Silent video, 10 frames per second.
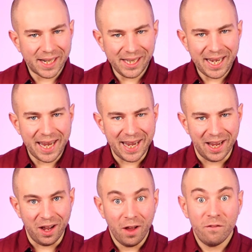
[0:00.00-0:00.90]
clear
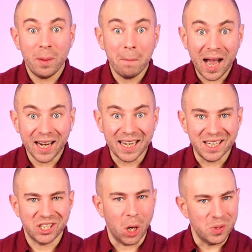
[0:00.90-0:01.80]
here that
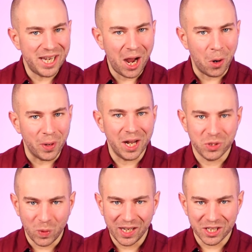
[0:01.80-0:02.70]
markets go down as
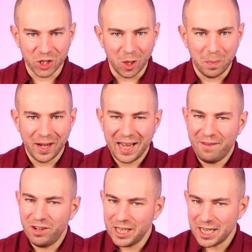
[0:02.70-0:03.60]
well as up,
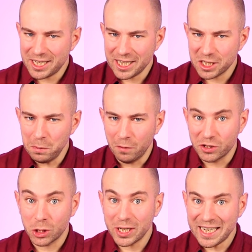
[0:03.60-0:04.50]
and the last six months
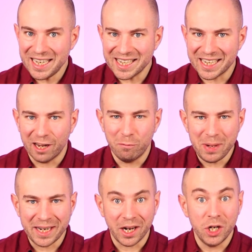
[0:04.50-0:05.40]
could easily have
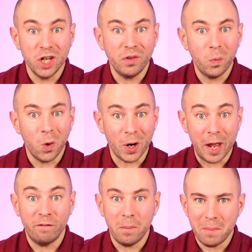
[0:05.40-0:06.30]
been another one
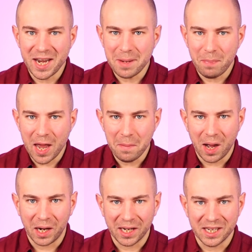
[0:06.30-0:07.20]
of the many bear
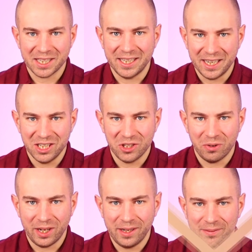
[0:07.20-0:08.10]
markets in
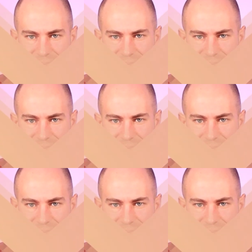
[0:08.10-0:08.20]
history.